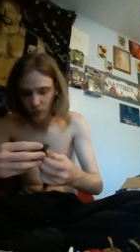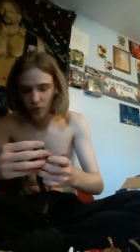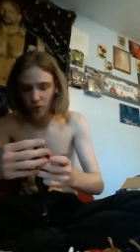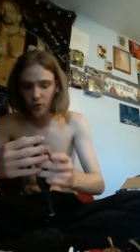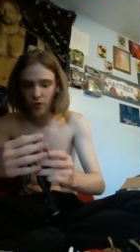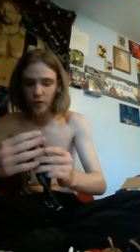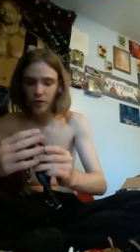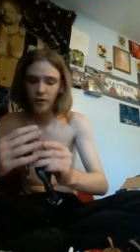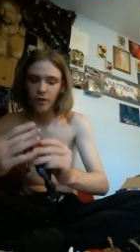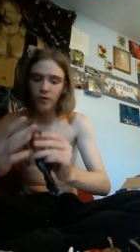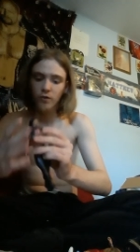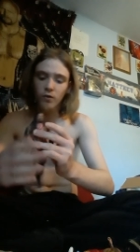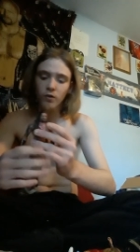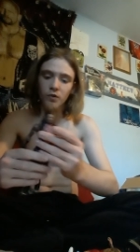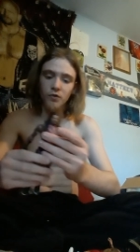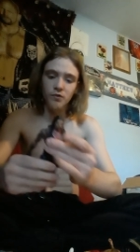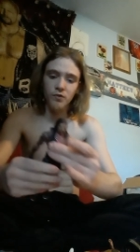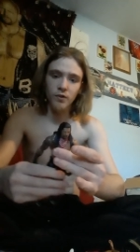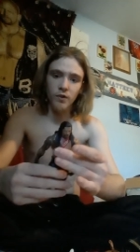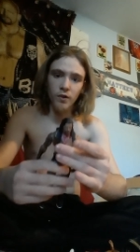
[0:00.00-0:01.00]
Okay,
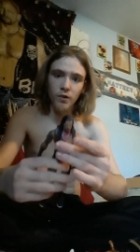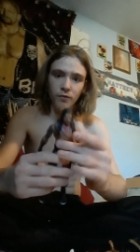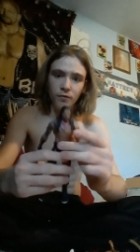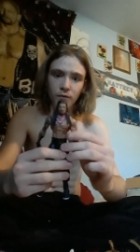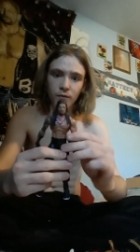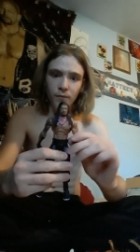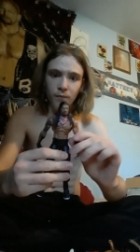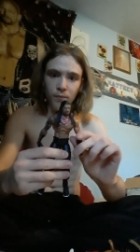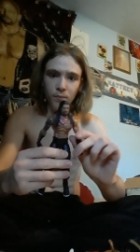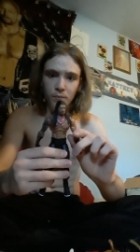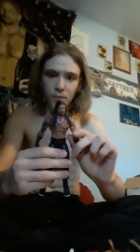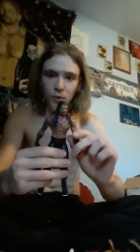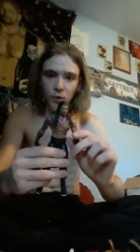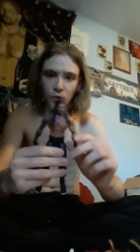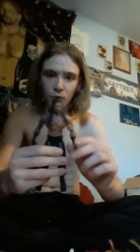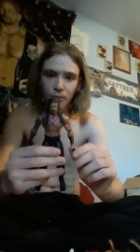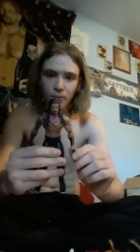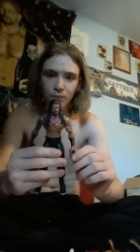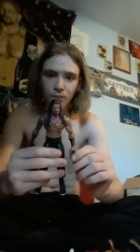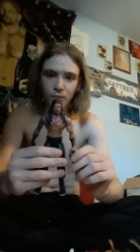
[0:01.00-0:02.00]
close enough.
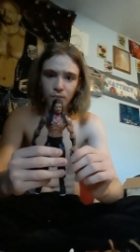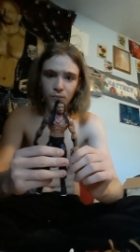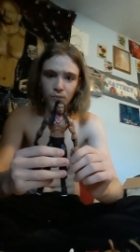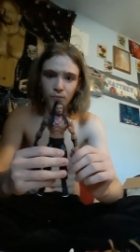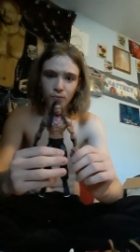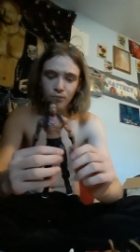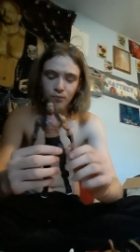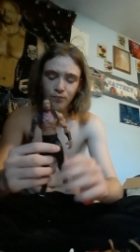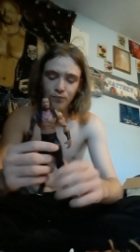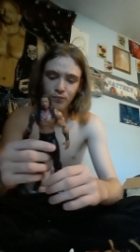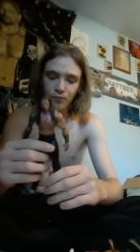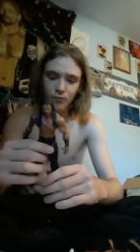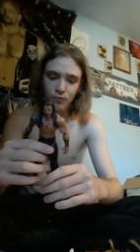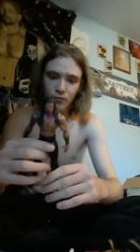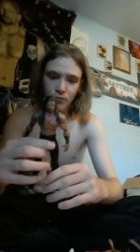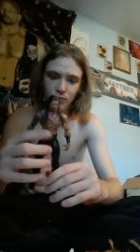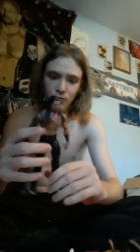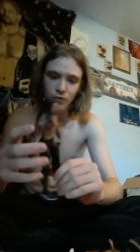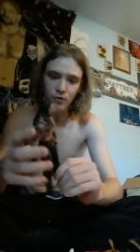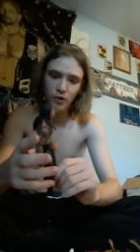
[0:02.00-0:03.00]
Boom.
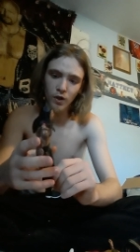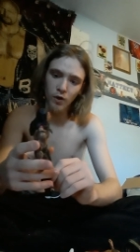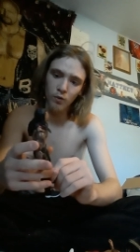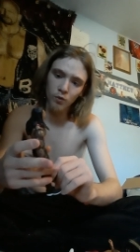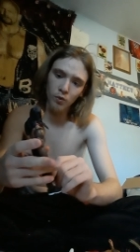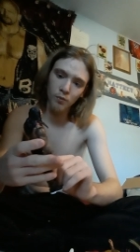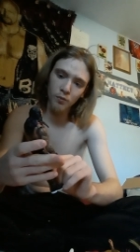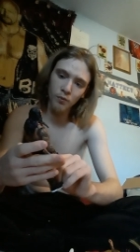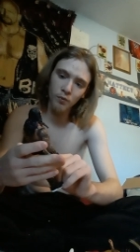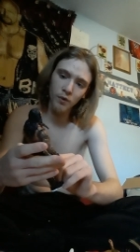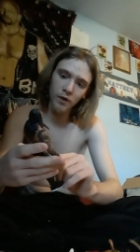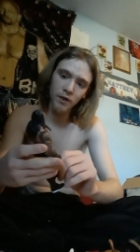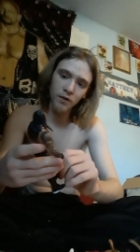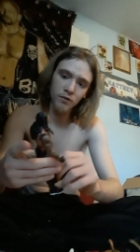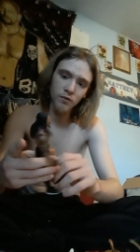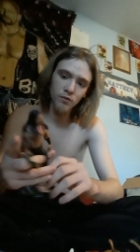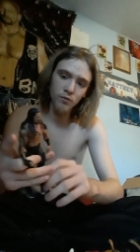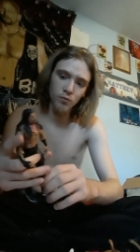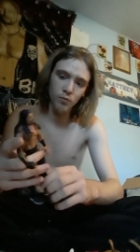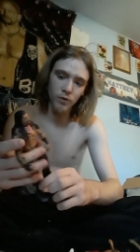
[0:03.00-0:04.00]
Got Roman
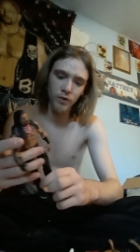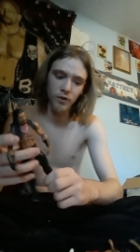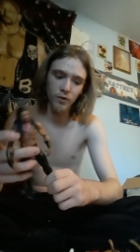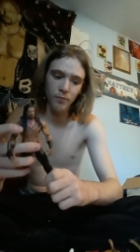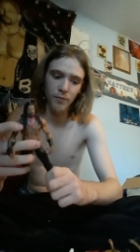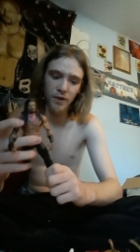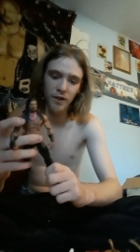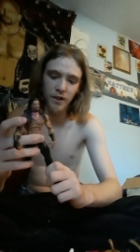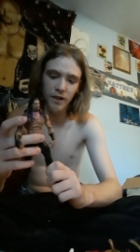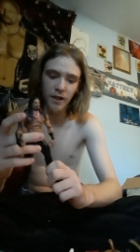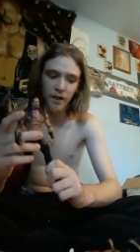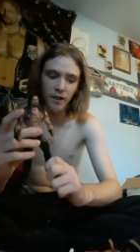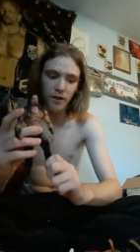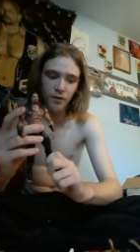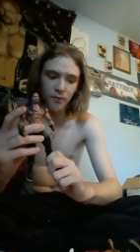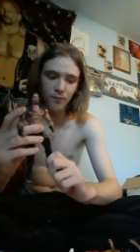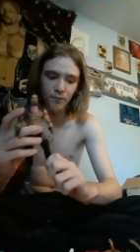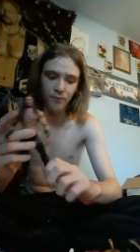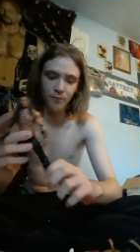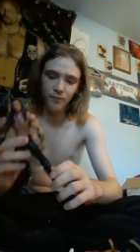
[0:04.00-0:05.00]
Reigns wearing the
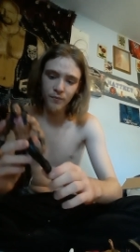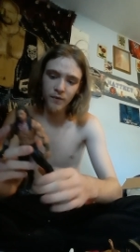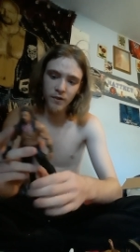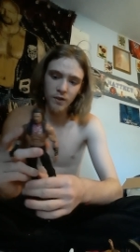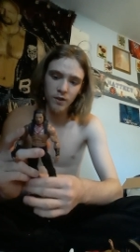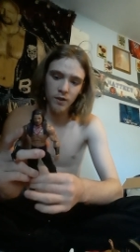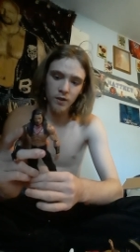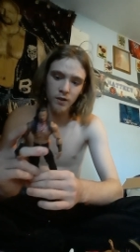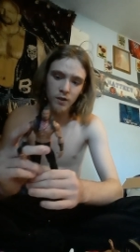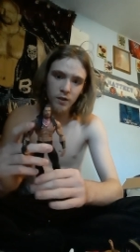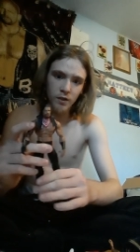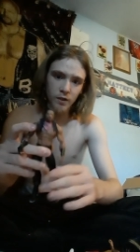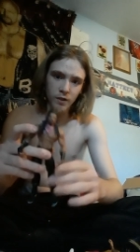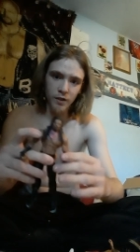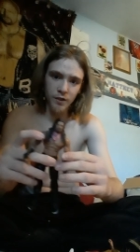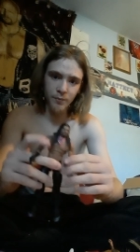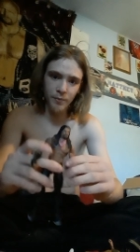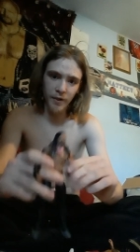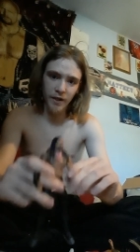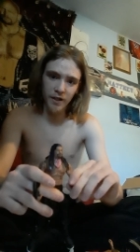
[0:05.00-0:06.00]
bandana.
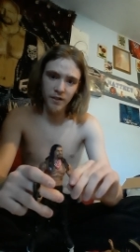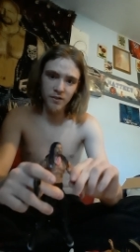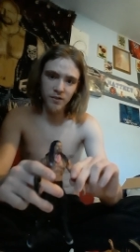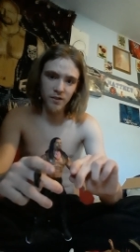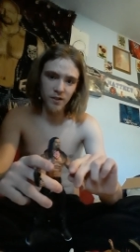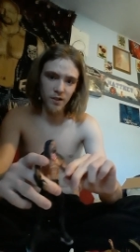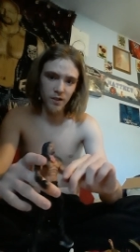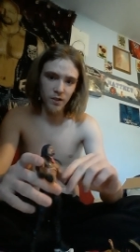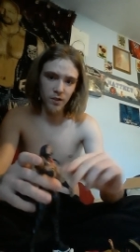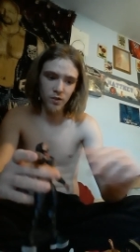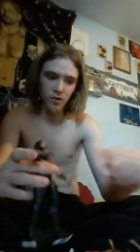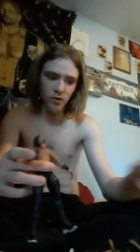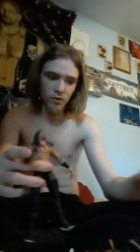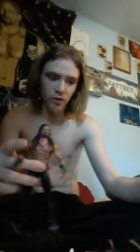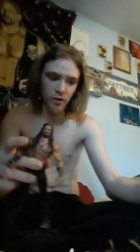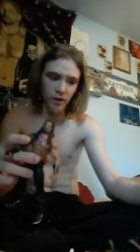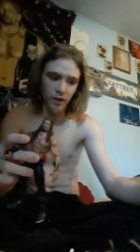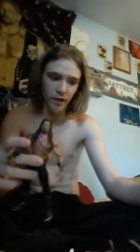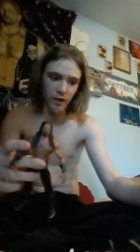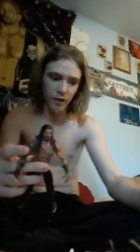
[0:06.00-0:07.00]
He's backstage
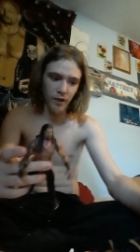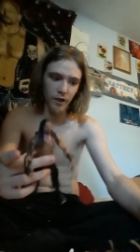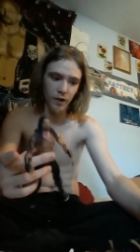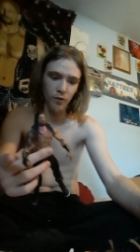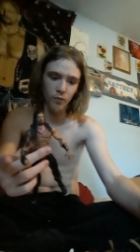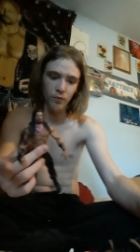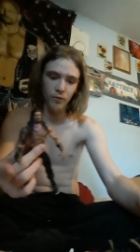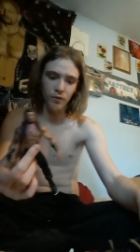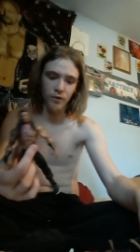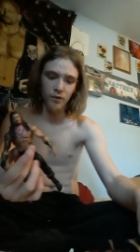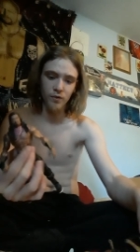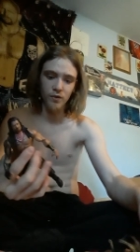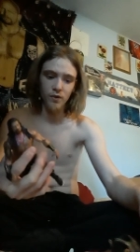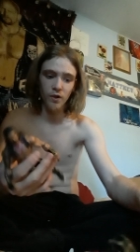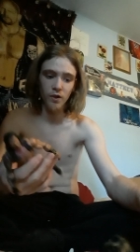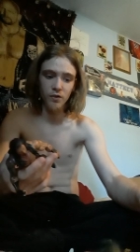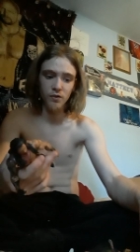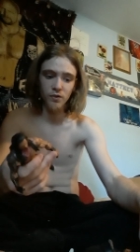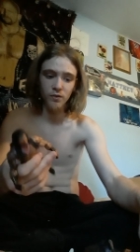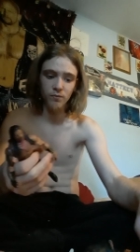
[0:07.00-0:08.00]
hanging out with his
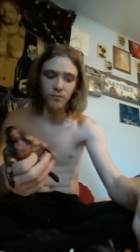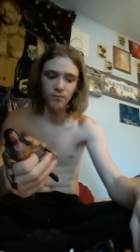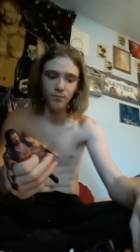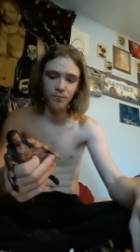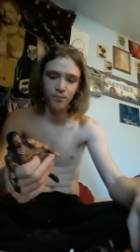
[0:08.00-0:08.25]
cousin.